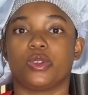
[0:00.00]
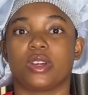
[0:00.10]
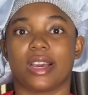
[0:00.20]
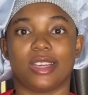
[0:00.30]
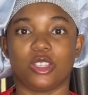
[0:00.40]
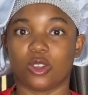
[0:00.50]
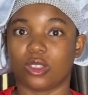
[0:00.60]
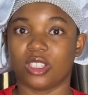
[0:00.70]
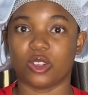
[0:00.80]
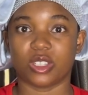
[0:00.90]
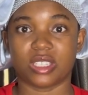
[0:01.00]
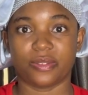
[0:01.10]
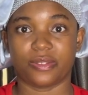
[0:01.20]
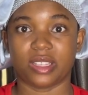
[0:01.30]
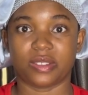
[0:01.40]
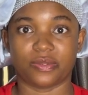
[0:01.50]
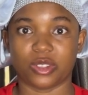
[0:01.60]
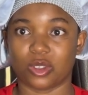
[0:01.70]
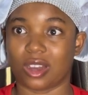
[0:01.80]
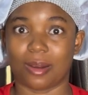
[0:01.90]
you can, in your different
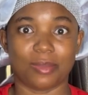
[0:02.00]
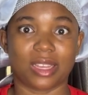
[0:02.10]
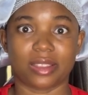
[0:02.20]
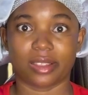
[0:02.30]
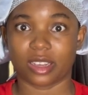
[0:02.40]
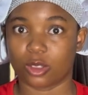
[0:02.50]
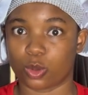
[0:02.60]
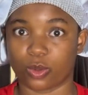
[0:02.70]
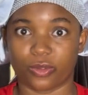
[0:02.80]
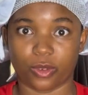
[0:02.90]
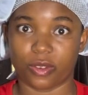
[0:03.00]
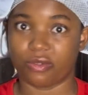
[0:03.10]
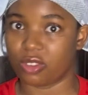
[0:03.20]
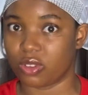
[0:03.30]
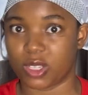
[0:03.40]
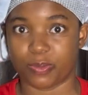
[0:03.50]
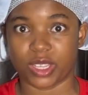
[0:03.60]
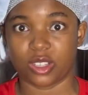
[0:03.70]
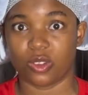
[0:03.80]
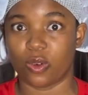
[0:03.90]
video, you can make 3 to 4 videos
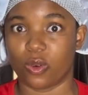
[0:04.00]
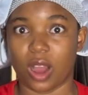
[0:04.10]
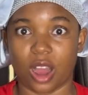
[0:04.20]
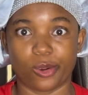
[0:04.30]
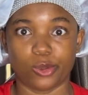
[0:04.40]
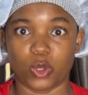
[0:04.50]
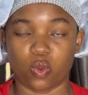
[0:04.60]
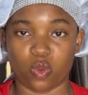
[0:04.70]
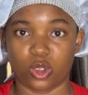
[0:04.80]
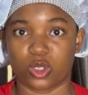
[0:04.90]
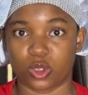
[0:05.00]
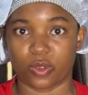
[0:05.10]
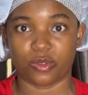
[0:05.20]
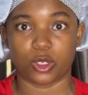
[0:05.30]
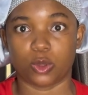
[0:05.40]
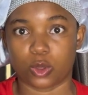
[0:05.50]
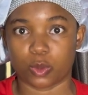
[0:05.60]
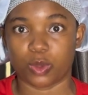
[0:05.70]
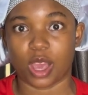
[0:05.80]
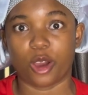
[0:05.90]
depending on how you want your video to
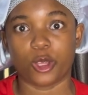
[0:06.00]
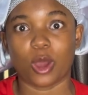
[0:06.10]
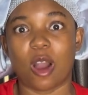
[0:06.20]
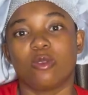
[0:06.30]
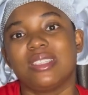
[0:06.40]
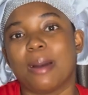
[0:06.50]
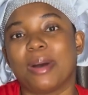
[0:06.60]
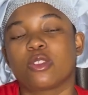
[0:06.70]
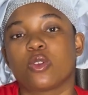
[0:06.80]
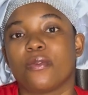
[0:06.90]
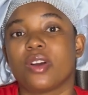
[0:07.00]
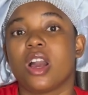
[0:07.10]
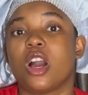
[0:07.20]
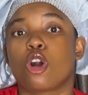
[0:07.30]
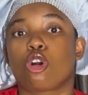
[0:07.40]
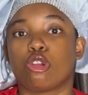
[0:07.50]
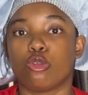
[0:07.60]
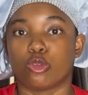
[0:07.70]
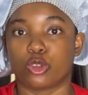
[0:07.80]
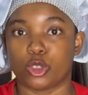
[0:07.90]
be, how the amount of
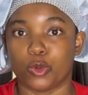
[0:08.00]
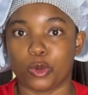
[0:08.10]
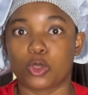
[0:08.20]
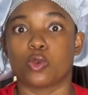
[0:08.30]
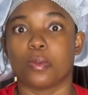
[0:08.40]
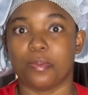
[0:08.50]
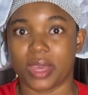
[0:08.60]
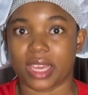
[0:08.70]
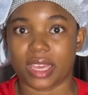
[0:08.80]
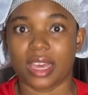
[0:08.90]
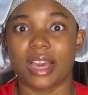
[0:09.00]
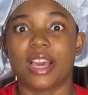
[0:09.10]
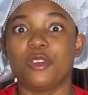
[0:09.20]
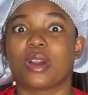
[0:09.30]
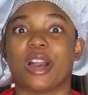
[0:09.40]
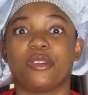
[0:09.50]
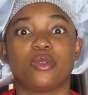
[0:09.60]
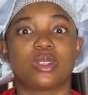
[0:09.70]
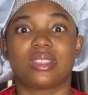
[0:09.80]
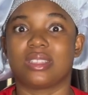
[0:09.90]
clones you want to make. You can
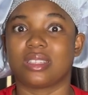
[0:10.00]
use the